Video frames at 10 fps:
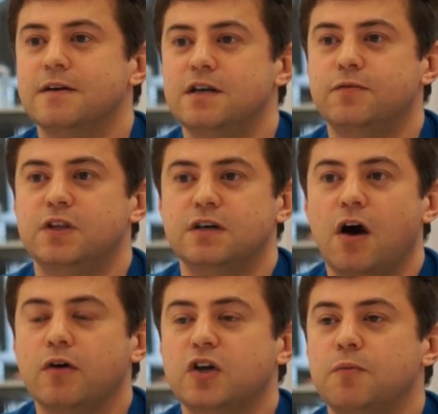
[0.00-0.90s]
If you think
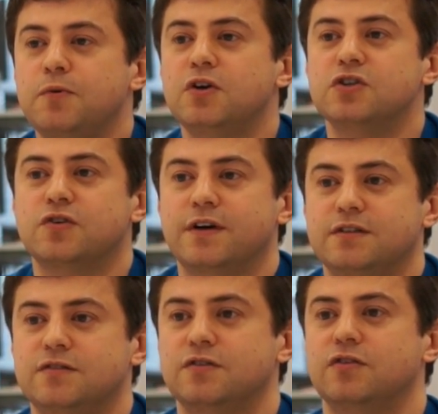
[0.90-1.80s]
how the computer is
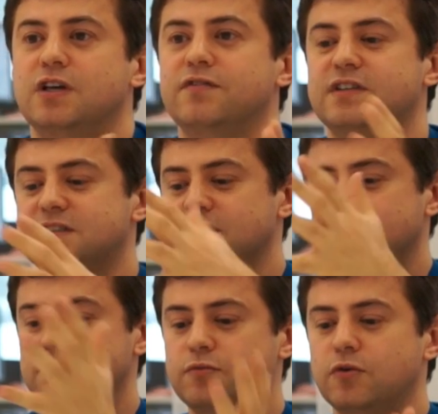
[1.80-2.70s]
going to, you give it a
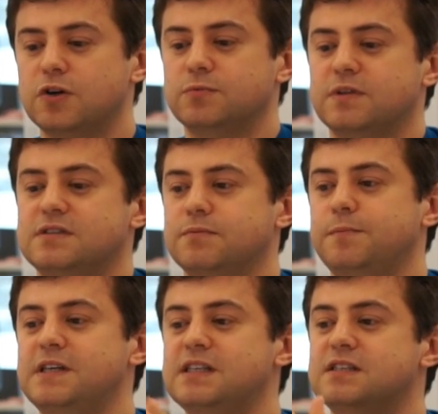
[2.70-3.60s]
certain board with the
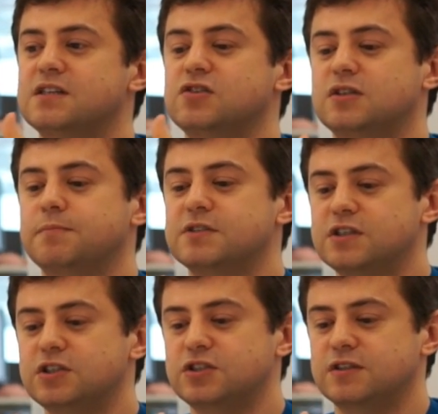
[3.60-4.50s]
pieces in a certain
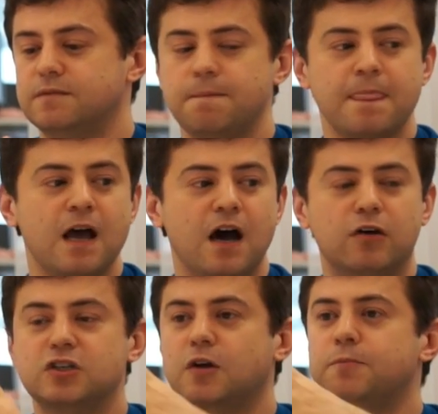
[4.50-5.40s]
position,
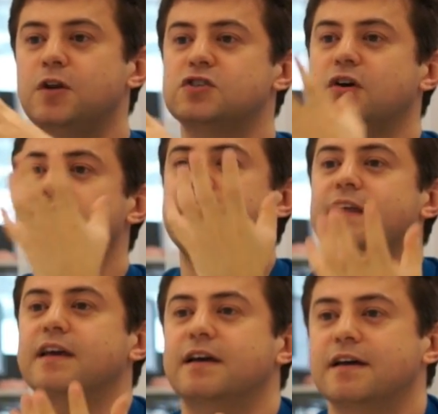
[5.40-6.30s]
how the computer is going to
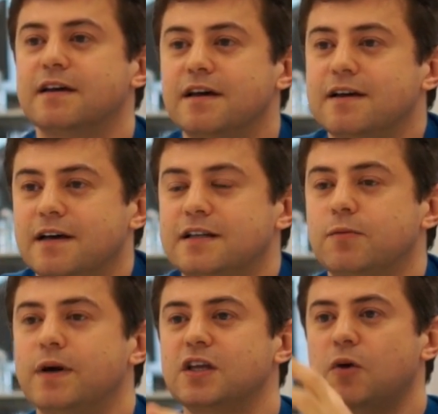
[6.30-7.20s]
think, and
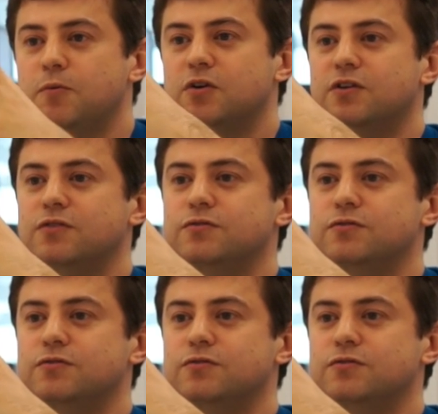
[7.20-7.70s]
the way the computer,